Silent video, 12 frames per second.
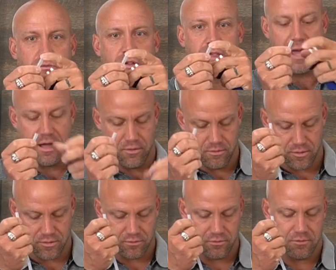without
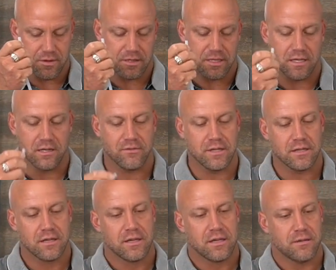the screw on the end of
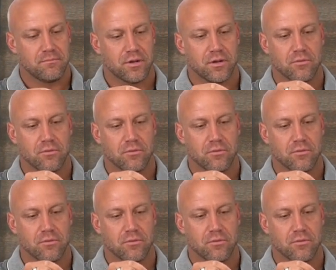it and put